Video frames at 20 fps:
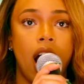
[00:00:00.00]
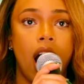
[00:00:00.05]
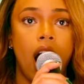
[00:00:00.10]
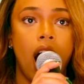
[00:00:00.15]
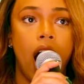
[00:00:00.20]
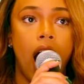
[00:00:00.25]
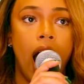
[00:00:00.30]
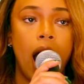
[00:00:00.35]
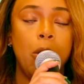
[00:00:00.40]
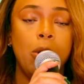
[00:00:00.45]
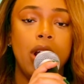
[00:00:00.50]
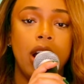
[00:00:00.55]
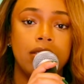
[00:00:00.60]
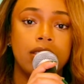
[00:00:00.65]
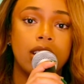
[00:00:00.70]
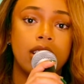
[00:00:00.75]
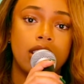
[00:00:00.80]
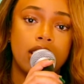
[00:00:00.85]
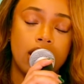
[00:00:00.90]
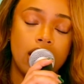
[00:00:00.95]
I would have to
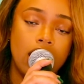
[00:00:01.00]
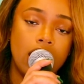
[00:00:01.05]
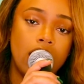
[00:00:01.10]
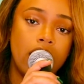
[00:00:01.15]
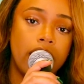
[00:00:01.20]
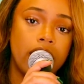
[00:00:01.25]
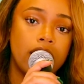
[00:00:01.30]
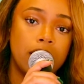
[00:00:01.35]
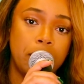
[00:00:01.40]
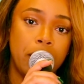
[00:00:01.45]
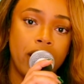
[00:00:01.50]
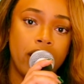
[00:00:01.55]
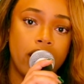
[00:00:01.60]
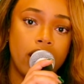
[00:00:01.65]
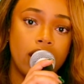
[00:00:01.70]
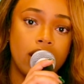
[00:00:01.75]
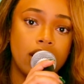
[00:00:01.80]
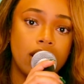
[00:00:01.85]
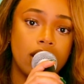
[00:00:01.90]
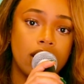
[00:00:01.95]
see and
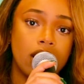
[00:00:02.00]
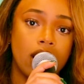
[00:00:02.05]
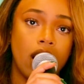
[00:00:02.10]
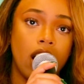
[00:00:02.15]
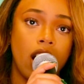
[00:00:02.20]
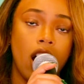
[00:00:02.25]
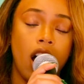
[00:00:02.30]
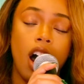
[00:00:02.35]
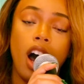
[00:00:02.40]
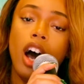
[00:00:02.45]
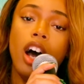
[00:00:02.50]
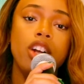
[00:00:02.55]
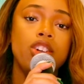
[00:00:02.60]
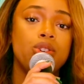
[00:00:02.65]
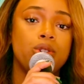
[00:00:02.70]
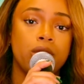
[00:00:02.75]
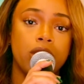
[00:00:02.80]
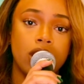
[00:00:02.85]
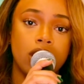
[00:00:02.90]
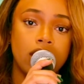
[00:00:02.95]
experience
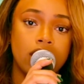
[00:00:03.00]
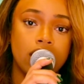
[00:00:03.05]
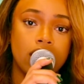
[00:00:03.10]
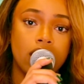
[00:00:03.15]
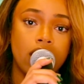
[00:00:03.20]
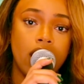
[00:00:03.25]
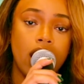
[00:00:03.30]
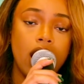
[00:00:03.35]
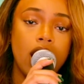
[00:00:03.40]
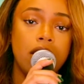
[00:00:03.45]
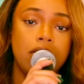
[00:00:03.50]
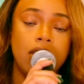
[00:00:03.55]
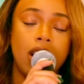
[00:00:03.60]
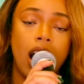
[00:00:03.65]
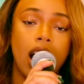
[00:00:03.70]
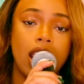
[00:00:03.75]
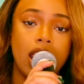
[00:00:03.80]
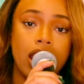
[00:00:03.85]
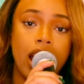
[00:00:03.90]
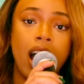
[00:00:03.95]
hundreds, if not
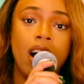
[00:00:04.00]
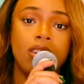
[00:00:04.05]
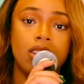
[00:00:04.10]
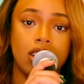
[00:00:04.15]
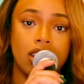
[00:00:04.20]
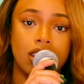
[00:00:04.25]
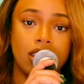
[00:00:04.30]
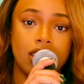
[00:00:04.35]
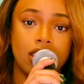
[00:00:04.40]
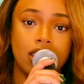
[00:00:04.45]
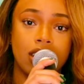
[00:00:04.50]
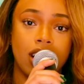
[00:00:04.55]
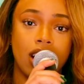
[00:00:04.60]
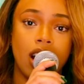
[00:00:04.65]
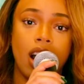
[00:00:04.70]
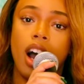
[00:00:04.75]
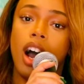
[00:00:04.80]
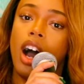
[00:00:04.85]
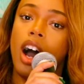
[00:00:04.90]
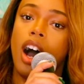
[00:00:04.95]
thousands,
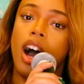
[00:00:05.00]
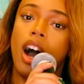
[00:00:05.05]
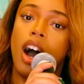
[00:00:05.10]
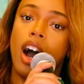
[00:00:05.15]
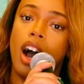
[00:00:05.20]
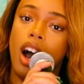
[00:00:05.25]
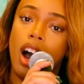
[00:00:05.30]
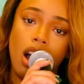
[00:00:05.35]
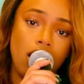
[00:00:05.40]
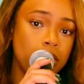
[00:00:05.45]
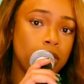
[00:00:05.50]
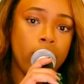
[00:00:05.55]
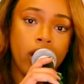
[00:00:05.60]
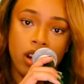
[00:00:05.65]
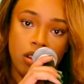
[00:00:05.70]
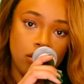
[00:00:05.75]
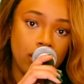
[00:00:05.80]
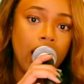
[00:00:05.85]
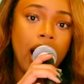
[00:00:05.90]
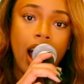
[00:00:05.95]
of red
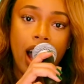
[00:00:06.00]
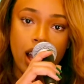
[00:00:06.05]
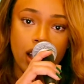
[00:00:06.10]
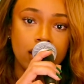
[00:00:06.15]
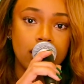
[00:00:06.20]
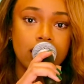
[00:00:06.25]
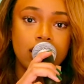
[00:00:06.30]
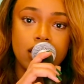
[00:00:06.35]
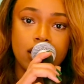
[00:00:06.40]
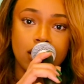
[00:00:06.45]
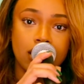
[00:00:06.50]
flags.